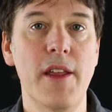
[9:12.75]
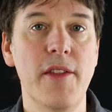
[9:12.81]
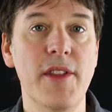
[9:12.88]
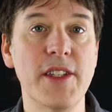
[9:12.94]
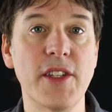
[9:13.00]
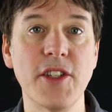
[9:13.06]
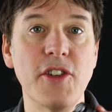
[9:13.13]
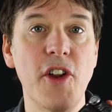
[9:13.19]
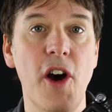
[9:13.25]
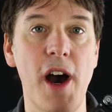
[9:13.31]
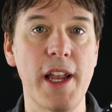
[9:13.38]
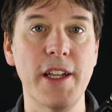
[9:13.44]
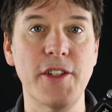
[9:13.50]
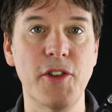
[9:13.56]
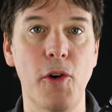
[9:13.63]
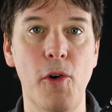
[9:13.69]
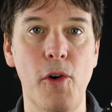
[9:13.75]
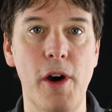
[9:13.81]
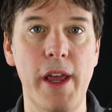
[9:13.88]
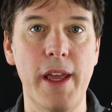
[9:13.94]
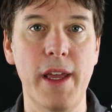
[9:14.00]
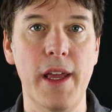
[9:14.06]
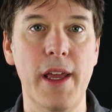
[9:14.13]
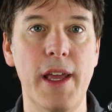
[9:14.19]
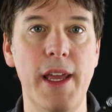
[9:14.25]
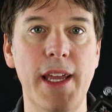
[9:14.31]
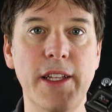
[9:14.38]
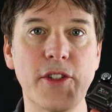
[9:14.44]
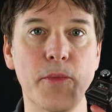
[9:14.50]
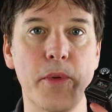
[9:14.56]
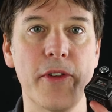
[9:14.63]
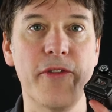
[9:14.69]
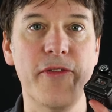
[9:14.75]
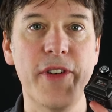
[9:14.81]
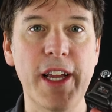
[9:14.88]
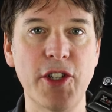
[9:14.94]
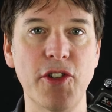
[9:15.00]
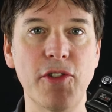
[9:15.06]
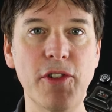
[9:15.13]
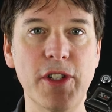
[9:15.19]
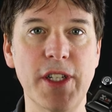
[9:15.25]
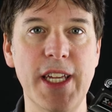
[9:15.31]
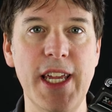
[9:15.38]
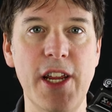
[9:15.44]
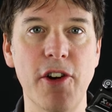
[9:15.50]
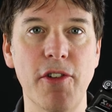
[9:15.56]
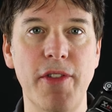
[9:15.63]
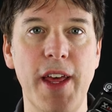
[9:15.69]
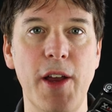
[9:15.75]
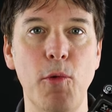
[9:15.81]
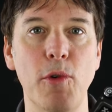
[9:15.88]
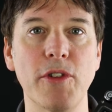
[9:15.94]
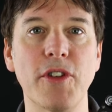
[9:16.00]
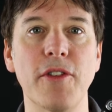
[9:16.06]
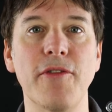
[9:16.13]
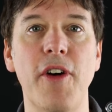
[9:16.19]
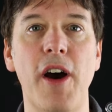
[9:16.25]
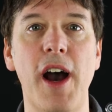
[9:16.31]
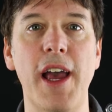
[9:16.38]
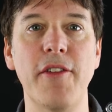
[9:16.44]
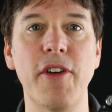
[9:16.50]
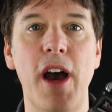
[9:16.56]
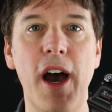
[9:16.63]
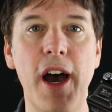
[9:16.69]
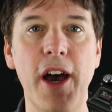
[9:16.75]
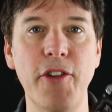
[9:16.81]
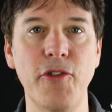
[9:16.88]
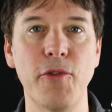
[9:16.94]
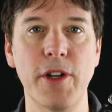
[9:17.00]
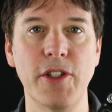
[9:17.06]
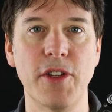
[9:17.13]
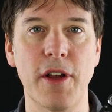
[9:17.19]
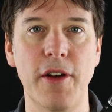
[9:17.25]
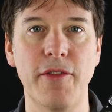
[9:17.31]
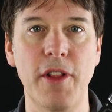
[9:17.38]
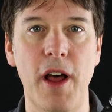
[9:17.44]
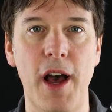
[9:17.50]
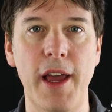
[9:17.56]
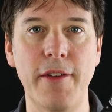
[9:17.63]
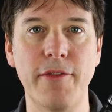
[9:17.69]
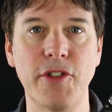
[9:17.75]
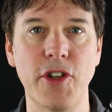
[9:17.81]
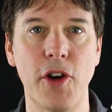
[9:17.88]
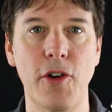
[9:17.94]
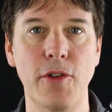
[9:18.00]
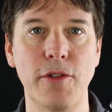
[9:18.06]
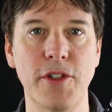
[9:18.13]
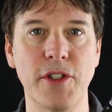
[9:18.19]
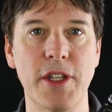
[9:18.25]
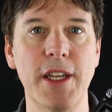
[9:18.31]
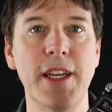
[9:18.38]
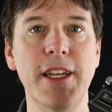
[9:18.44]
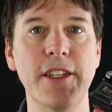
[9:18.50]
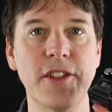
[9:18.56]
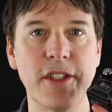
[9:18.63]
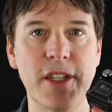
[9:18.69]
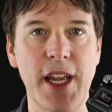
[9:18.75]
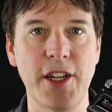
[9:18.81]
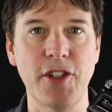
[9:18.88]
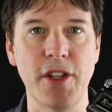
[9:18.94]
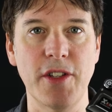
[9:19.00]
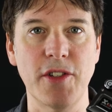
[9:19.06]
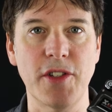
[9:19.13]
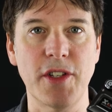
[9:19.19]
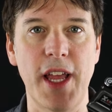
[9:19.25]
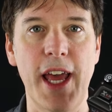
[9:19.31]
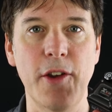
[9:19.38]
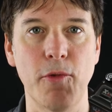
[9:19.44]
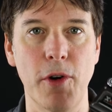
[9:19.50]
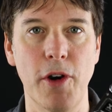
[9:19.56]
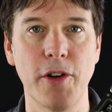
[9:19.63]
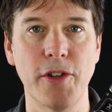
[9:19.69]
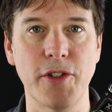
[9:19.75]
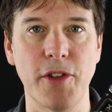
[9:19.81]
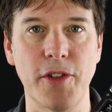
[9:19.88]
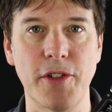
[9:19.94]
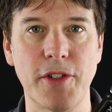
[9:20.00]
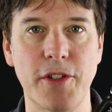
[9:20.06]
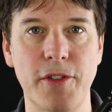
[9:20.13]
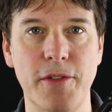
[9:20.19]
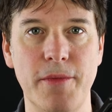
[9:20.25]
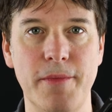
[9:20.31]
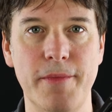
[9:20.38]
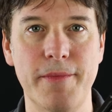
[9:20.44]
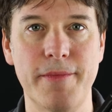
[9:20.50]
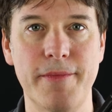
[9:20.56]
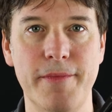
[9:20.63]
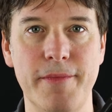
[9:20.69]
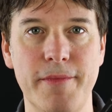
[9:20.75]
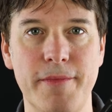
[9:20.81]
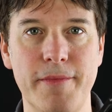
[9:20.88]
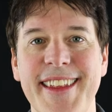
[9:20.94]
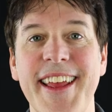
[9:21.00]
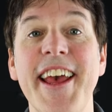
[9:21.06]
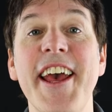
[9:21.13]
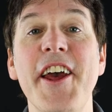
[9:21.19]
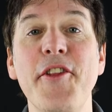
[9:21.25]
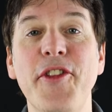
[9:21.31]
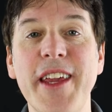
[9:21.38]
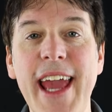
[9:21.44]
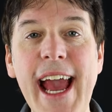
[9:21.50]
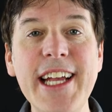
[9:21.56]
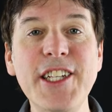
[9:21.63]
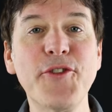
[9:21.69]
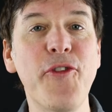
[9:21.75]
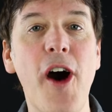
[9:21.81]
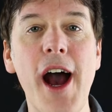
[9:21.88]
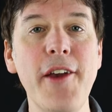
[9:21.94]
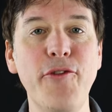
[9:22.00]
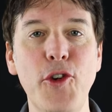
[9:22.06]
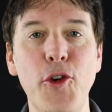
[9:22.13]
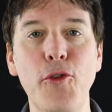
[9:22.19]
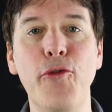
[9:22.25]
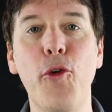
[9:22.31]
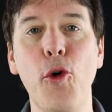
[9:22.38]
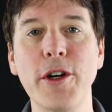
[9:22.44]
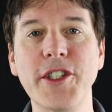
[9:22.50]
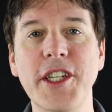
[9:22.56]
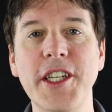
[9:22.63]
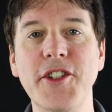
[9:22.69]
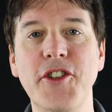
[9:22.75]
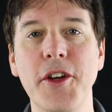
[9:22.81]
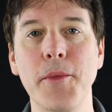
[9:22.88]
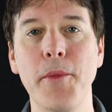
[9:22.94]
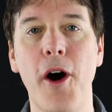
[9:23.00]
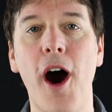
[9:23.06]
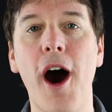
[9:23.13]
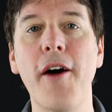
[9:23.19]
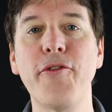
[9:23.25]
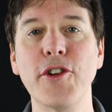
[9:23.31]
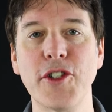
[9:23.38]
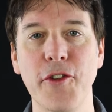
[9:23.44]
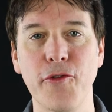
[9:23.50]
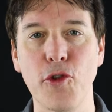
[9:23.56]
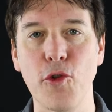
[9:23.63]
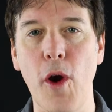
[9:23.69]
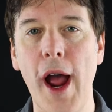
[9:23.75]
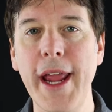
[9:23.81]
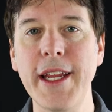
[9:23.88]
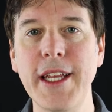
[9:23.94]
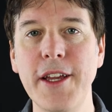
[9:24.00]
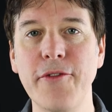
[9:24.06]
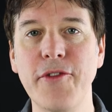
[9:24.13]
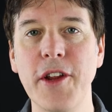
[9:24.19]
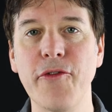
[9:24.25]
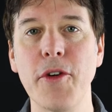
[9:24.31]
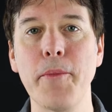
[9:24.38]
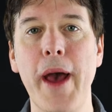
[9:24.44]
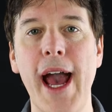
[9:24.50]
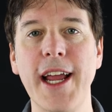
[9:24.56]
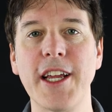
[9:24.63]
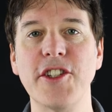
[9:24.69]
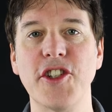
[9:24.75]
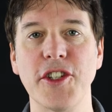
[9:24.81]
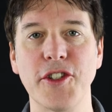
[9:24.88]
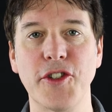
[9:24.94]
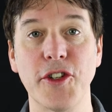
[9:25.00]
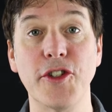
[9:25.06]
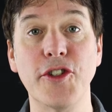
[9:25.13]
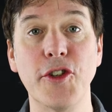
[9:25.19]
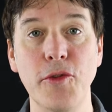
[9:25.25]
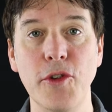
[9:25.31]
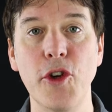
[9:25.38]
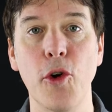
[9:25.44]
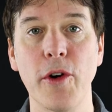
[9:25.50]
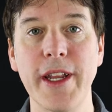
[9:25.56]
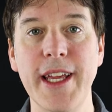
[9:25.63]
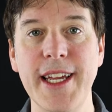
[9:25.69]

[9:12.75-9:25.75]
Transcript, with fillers: This is not a toy. It's professional gear that will survive hundreds of live shows, sessions, and rehearsals. The Xvive U4 system offers a variety of different packages to suit your